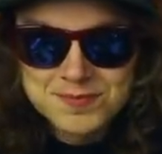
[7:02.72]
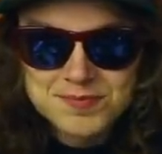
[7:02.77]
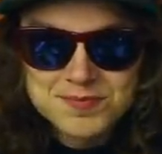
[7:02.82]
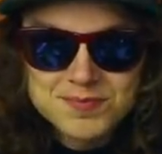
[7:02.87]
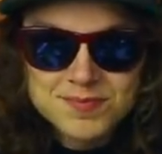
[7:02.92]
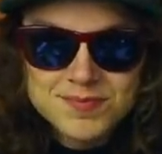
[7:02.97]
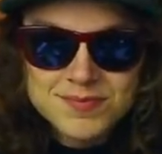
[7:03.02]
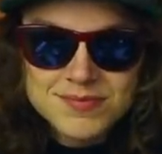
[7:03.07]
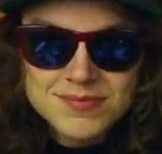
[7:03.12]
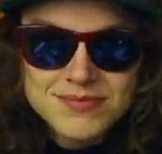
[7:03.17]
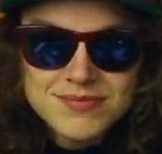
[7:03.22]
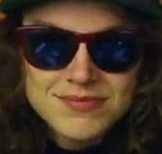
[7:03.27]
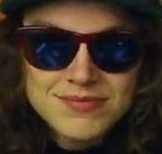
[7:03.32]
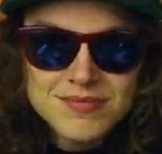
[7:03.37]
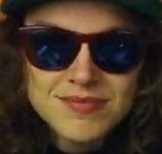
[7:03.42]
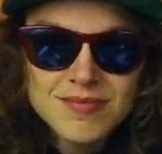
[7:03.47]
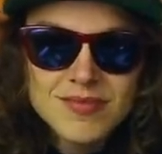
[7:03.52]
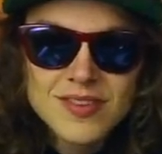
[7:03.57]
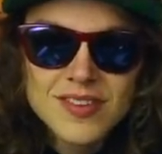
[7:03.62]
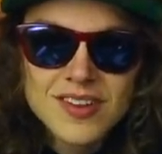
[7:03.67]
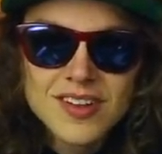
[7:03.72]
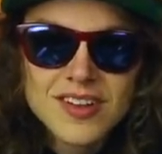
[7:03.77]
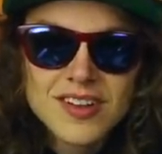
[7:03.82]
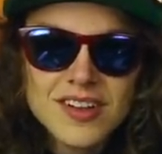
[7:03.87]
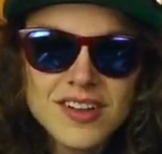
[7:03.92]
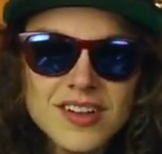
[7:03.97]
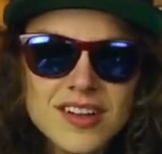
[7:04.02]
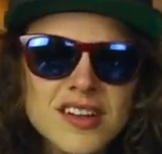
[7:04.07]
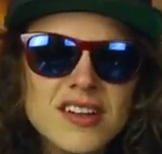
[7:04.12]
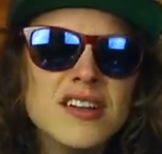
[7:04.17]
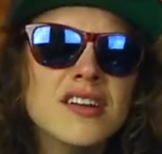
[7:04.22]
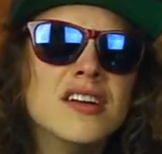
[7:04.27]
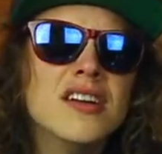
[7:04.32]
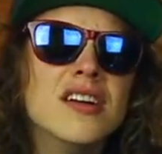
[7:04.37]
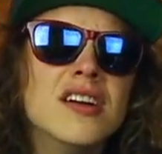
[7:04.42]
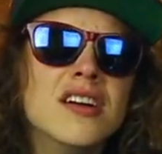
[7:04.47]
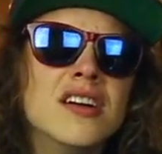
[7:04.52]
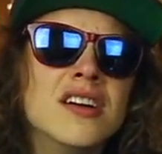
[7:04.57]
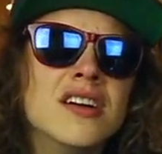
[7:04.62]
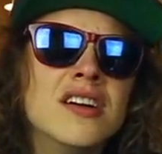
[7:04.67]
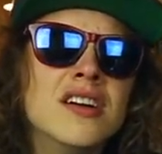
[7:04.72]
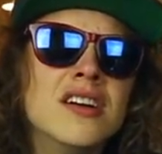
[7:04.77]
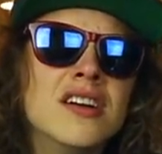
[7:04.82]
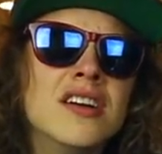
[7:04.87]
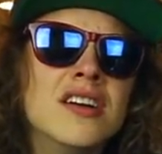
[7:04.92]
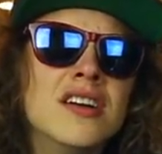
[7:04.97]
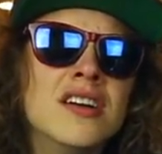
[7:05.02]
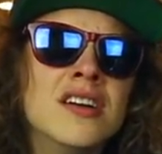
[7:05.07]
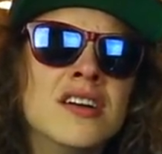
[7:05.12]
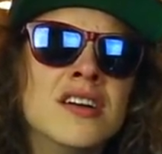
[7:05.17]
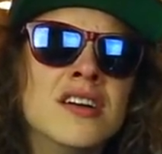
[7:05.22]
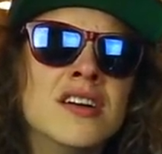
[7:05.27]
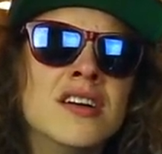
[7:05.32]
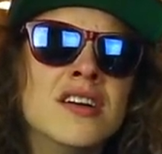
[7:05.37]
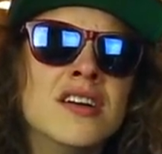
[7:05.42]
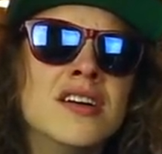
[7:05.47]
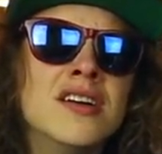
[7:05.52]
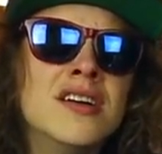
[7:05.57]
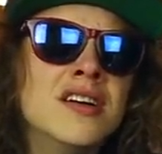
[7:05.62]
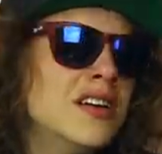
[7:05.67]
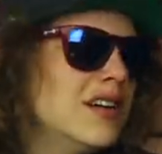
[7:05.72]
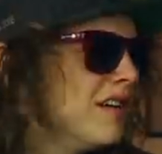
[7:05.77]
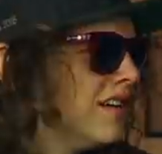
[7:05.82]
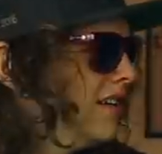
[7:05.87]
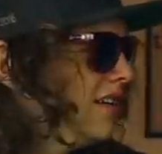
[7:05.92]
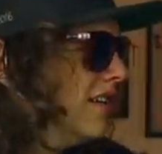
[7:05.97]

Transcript: (silent)